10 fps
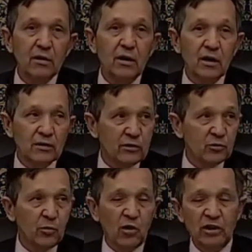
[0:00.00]
Uh, at this
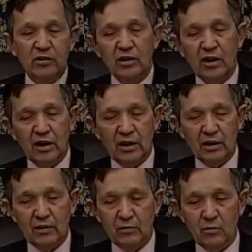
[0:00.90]
point, I
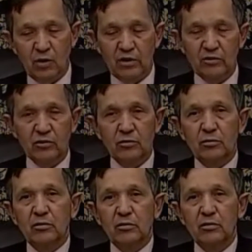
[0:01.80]
uh, want
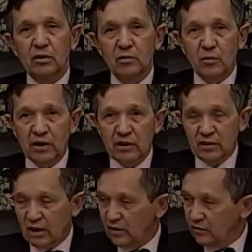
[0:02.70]
to
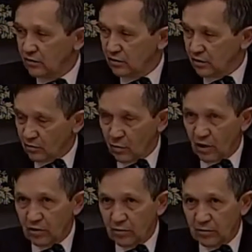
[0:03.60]
recognize and, and
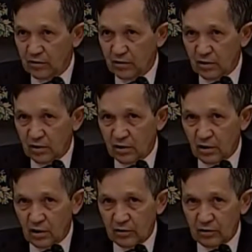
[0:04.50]
welcome
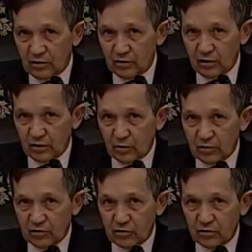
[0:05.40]
uh, the
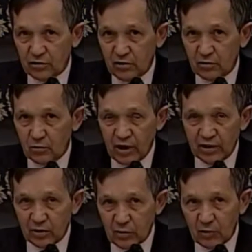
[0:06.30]
distinguished
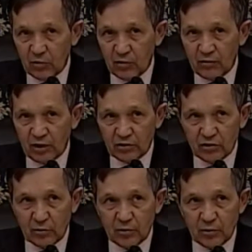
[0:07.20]
ranking member of our
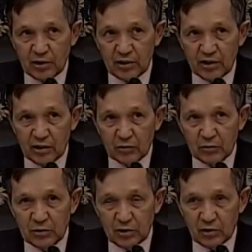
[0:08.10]
subcommittee,
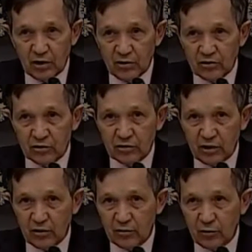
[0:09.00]
Congressman Darrell Issa of
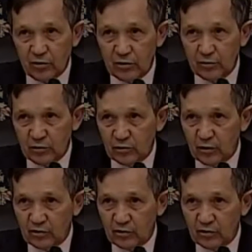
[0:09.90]
California. Mr.